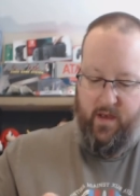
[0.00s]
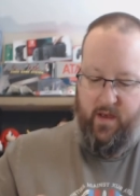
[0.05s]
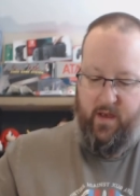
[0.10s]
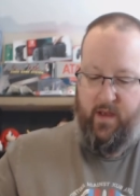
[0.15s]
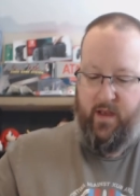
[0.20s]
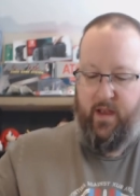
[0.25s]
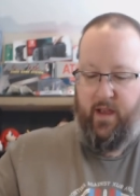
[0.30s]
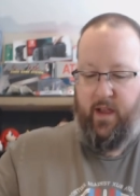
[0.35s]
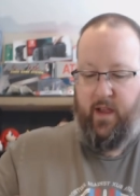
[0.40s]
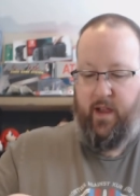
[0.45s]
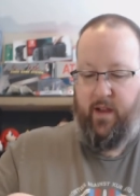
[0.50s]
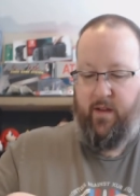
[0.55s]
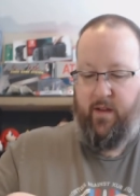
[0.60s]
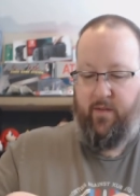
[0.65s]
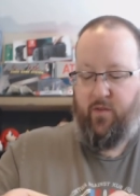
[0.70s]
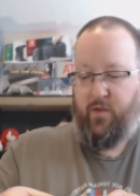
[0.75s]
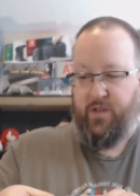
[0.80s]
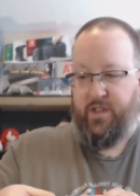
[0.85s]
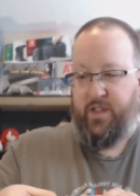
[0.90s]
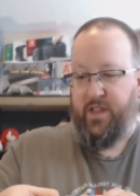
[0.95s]
And of
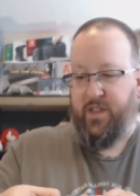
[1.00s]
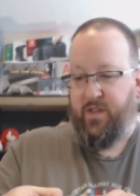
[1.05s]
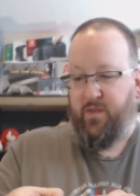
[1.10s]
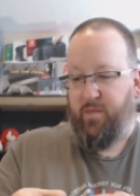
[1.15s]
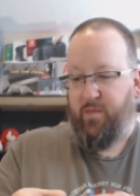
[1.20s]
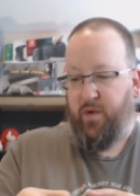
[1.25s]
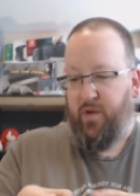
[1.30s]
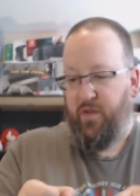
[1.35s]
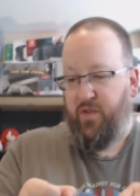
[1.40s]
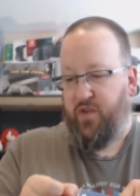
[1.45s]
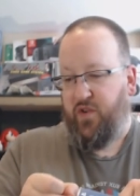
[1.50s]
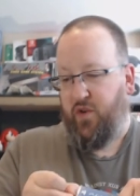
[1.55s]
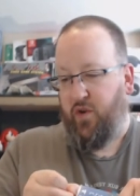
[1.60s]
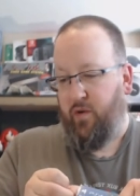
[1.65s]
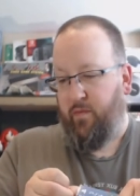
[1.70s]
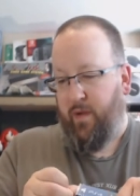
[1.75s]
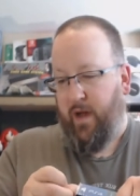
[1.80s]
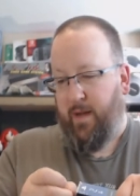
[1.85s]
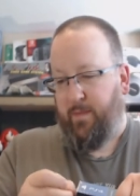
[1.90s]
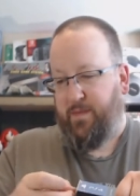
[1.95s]
course, these are both shoot 'em
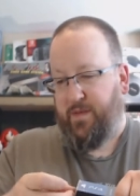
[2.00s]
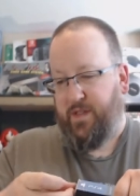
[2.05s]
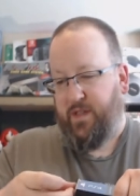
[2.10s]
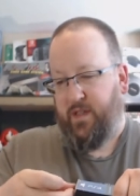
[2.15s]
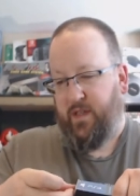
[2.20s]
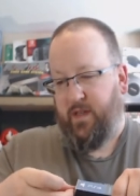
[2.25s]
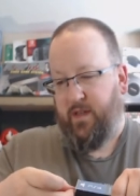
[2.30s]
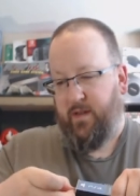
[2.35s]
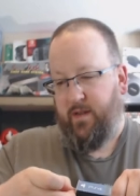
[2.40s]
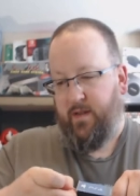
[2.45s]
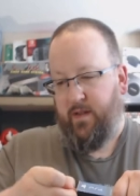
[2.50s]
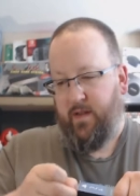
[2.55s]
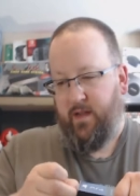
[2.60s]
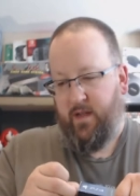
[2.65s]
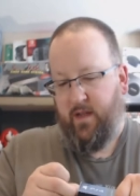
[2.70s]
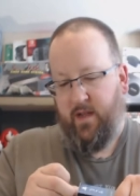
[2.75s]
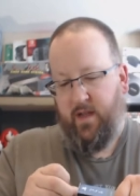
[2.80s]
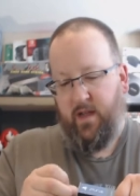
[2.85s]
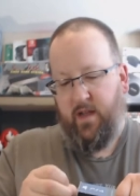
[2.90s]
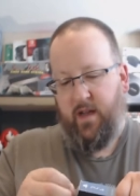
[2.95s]
ups.
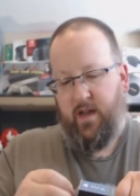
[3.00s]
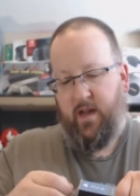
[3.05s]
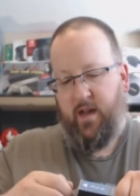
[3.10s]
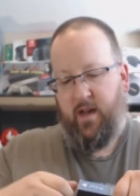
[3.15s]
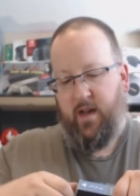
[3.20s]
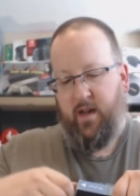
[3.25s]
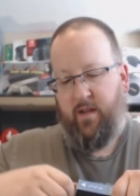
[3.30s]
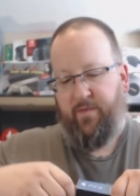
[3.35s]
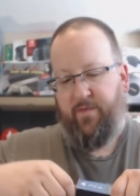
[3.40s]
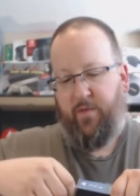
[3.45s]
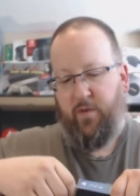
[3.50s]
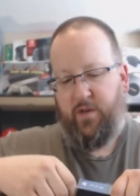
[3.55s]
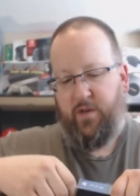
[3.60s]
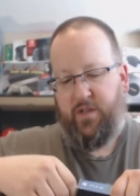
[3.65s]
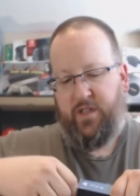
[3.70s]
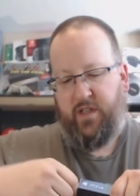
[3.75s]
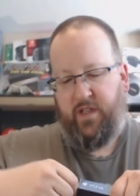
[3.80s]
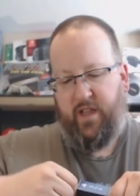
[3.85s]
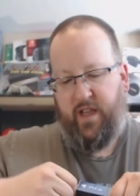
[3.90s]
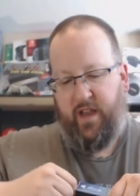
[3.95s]
Uh,
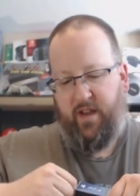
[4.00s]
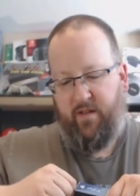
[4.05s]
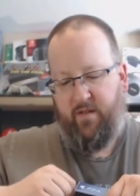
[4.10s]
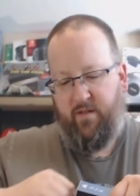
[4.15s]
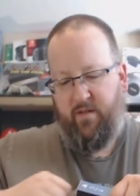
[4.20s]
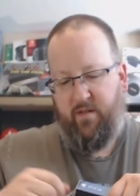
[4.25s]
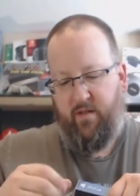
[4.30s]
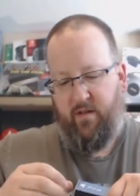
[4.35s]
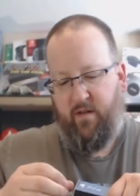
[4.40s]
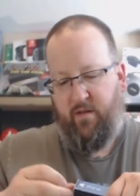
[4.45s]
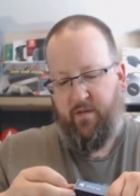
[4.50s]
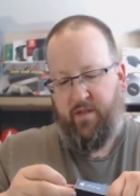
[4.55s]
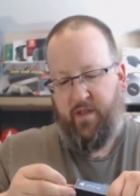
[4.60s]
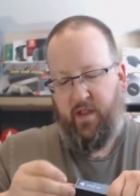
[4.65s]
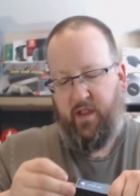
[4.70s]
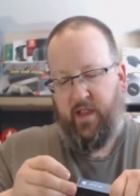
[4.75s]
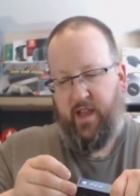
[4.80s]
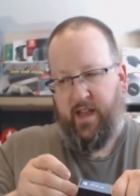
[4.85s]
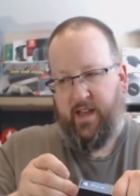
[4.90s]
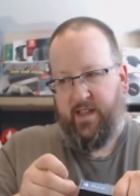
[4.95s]
unfortunately, Earth
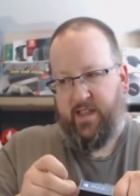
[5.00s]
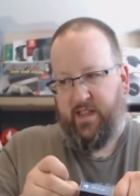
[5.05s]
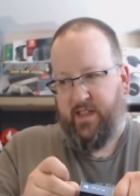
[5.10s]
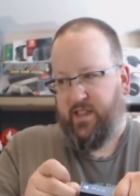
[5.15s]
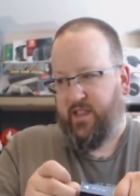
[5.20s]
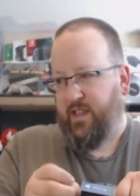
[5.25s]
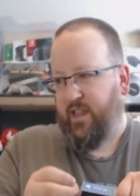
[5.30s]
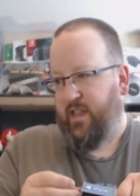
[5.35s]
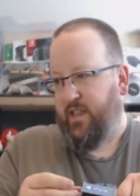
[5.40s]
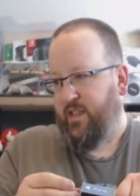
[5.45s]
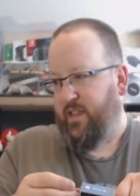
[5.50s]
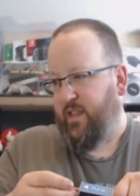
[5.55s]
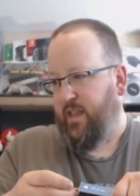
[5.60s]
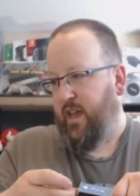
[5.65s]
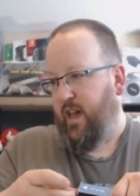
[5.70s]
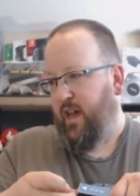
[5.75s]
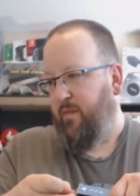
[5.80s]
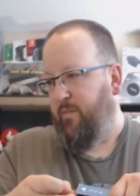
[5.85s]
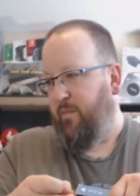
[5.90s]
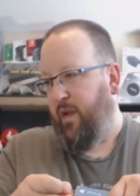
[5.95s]
Atlantis has
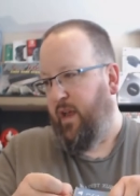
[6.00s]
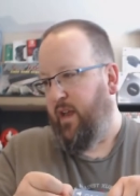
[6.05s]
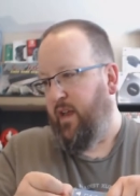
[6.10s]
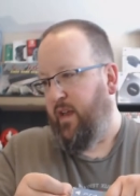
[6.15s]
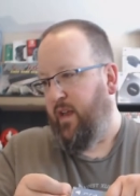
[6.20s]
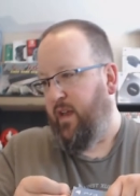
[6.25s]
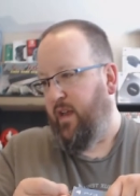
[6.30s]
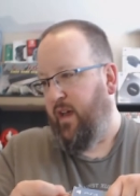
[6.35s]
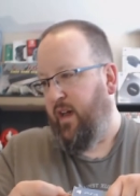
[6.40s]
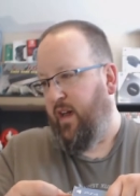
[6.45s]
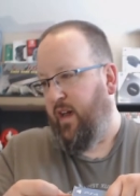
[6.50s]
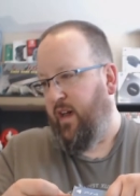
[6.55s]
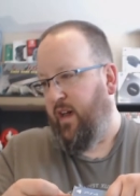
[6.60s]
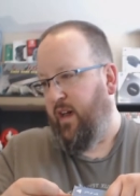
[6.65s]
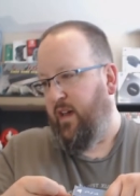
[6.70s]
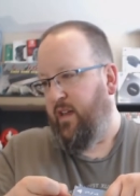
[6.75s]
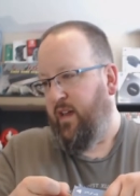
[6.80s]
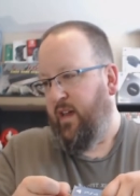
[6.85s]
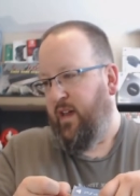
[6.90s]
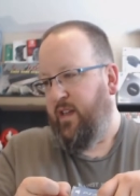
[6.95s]
not been uh,
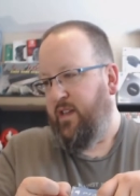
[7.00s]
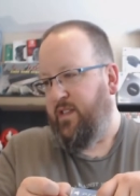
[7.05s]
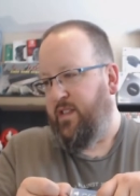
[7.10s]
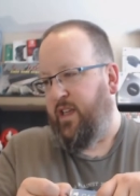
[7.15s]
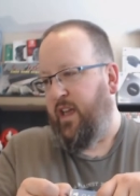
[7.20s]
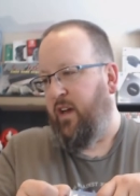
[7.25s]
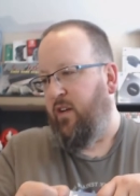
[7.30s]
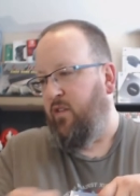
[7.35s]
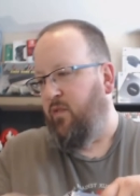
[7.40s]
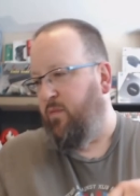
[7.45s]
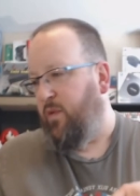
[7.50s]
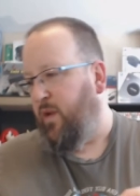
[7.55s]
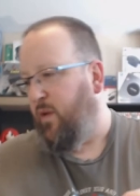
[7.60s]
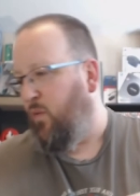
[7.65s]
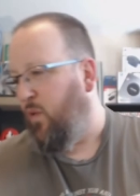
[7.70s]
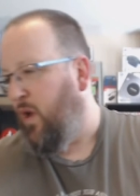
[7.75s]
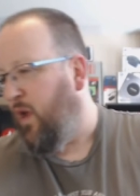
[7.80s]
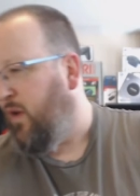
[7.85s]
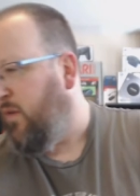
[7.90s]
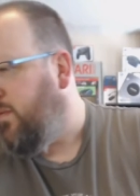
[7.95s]
terribly
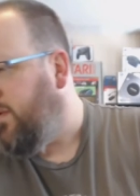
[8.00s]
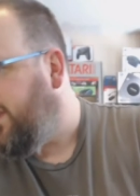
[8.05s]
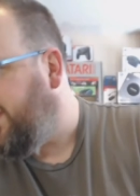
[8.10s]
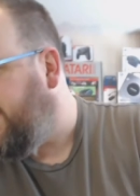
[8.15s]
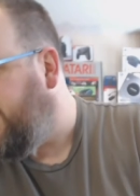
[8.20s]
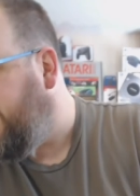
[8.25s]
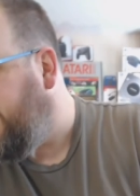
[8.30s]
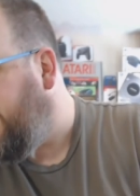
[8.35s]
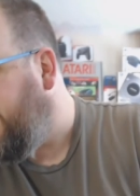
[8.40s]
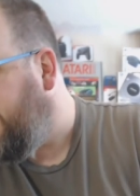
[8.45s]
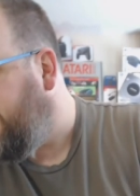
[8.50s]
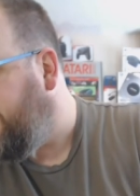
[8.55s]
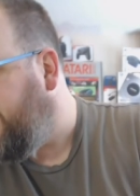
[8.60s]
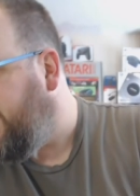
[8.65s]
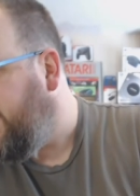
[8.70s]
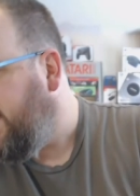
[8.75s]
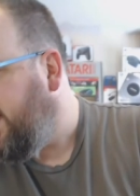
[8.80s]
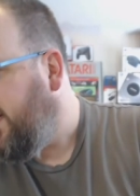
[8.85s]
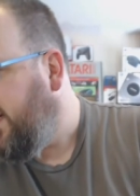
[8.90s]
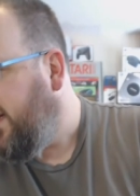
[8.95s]
well received,
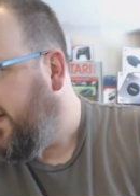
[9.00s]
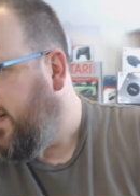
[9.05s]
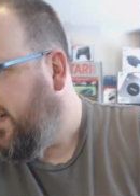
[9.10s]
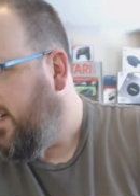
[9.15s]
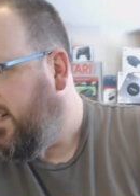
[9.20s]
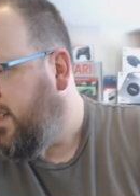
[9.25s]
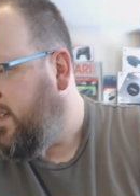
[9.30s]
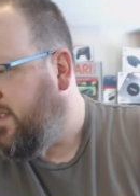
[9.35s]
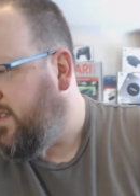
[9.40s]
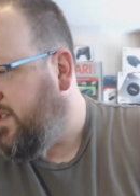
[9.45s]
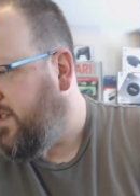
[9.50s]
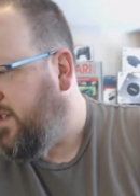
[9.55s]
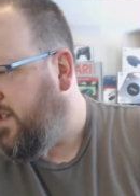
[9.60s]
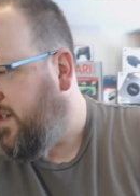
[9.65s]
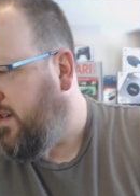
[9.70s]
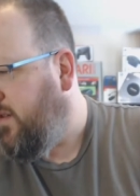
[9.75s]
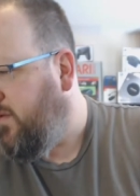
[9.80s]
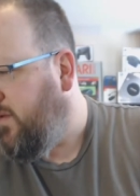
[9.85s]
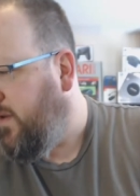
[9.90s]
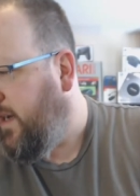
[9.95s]

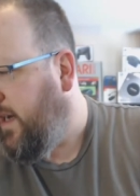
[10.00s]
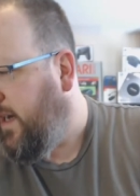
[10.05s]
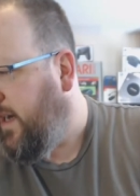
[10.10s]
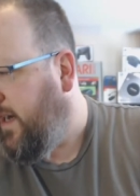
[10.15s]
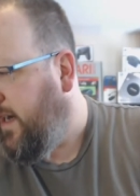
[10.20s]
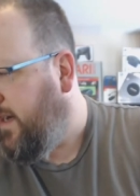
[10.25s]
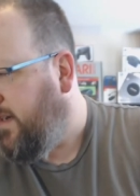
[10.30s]
so uh,